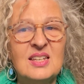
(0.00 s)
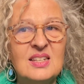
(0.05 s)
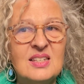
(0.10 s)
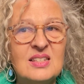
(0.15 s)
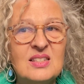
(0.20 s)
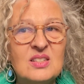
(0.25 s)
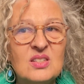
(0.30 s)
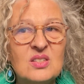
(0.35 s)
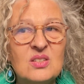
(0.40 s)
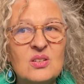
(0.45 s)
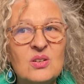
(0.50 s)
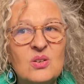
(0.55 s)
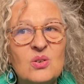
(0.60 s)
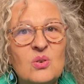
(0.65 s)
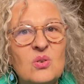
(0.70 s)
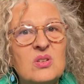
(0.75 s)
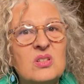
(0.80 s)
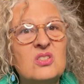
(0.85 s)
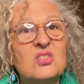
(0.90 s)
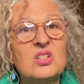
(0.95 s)

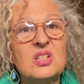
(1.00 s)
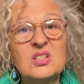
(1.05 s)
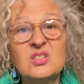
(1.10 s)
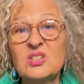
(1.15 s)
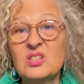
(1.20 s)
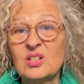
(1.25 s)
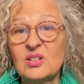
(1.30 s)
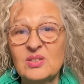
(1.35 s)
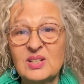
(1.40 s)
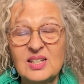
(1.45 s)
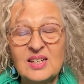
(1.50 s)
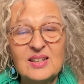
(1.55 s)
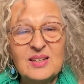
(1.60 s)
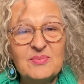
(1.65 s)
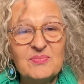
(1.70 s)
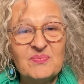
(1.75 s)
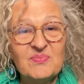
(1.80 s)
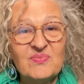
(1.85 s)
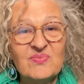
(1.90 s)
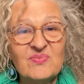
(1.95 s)
So just showing
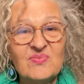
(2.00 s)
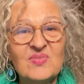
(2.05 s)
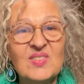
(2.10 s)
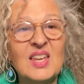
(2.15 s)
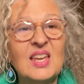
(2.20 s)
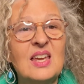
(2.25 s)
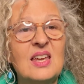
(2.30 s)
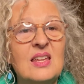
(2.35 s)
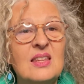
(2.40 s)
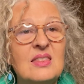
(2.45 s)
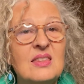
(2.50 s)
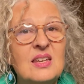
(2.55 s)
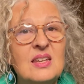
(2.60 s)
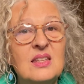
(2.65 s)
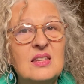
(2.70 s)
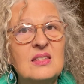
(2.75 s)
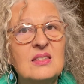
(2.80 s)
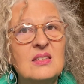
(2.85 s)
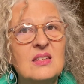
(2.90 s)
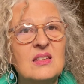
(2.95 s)
up, and
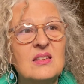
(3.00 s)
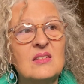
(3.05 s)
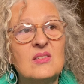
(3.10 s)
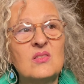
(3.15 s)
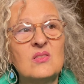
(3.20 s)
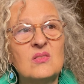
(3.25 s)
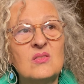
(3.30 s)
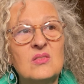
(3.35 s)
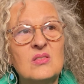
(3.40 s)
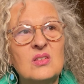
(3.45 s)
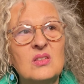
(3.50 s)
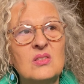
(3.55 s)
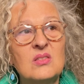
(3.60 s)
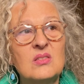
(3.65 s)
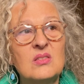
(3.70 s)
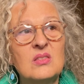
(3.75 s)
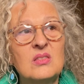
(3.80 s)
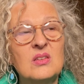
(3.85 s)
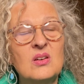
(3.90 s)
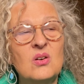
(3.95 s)
then
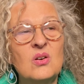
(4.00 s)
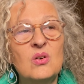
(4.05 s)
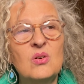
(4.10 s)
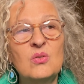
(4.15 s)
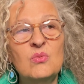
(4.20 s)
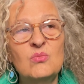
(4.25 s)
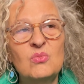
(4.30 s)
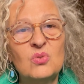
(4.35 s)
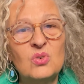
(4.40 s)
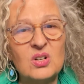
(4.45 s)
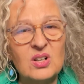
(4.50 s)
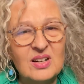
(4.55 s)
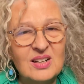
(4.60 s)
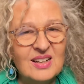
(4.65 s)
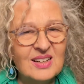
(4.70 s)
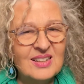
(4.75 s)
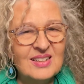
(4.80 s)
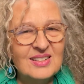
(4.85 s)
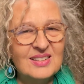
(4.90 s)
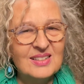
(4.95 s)
the homework,
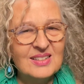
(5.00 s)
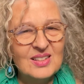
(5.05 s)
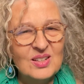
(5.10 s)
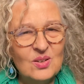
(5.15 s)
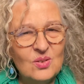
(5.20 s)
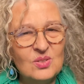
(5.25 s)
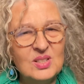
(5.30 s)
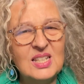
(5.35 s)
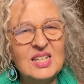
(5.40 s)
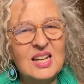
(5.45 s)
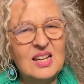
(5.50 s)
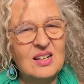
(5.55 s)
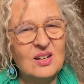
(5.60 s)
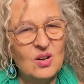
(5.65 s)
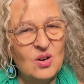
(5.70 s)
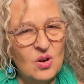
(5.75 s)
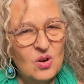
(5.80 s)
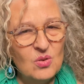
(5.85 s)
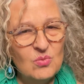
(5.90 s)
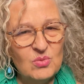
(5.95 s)
the only kind of
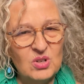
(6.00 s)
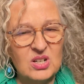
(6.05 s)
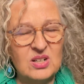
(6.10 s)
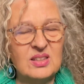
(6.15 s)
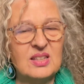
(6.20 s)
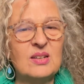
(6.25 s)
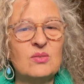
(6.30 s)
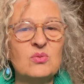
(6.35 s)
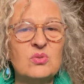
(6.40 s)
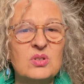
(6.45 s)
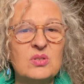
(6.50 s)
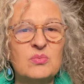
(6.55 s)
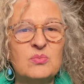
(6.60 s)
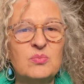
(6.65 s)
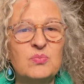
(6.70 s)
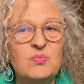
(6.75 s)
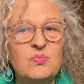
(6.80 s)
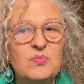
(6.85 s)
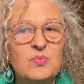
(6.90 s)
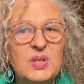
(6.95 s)
homework that would
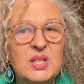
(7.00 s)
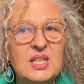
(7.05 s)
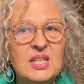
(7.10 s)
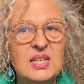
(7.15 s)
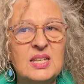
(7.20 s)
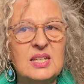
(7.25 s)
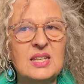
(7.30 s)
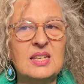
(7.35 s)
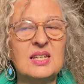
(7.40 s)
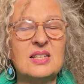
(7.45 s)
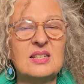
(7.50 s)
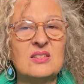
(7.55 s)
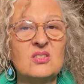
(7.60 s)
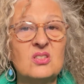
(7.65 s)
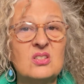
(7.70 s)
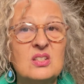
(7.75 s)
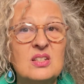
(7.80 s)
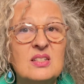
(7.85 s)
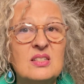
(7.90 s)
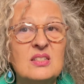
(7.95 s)
be is
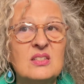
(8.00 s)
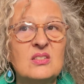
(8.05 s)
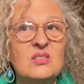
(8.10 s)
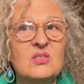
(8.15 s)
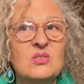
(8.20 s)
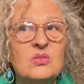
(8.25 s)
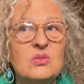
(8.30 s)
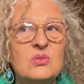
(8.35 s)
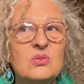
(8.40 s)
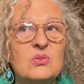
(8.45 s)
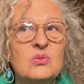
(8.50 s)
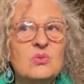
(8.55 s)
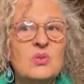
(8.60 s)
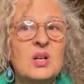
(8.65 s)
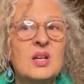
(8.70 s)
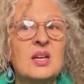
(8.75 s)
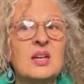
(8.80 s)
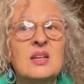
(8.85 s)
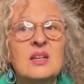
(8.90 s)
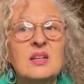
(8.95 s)
just you
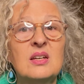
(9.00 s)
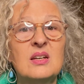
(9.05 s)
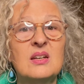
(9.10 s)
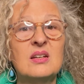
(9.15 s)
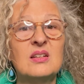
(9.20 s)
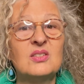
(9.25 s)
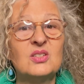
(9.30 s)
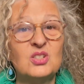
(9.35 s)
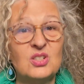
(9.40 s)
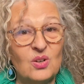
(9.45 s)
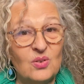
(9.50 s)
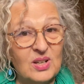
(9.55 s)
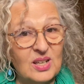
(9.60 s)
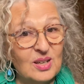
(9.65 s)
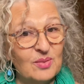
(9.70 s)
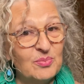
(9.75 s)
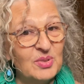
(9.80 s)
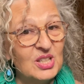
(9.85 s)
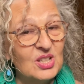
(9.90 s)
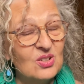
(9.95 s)
showing
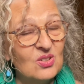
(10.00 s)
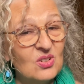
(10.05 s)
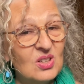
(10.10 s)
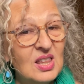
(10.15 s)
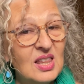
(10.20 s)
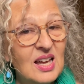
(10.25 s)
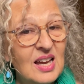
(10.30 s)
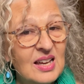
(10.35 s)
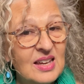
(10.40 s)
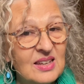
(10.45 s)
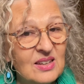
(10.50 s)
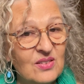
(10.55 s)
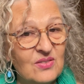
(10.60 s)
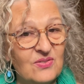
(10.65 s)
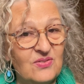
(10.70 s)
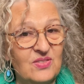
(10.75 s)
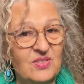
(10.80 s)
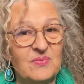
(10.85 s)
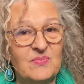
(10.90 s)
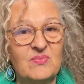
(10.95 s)
up in your life